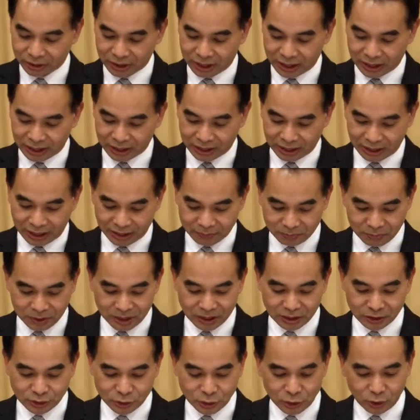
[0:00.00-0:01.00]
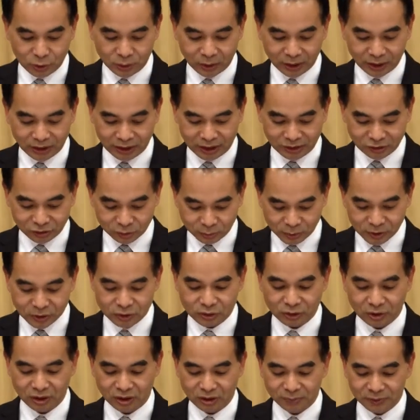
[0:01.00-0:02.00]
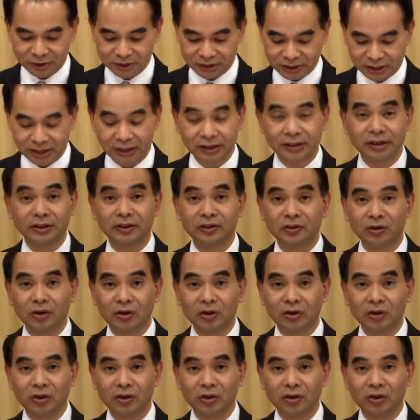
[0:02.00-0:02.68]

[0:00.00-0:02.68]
there had been no announcement of the target